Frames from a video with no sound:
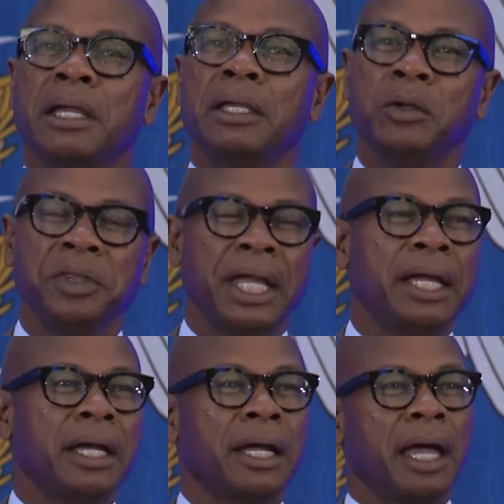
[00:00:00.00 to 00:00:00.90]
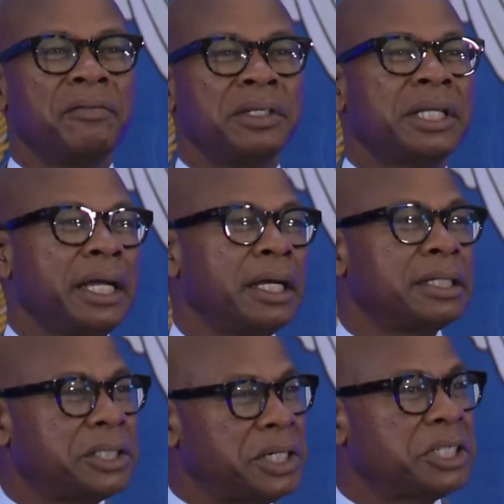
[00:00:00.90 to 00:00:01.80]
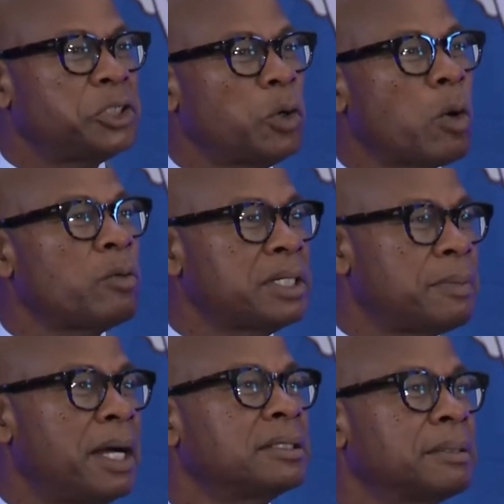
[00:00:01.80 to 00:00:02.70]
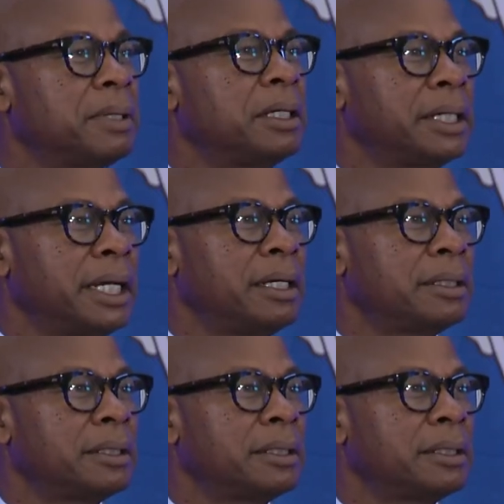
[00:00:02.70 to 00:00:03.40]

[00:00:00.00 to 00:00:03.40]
you think everything is just your responsibility.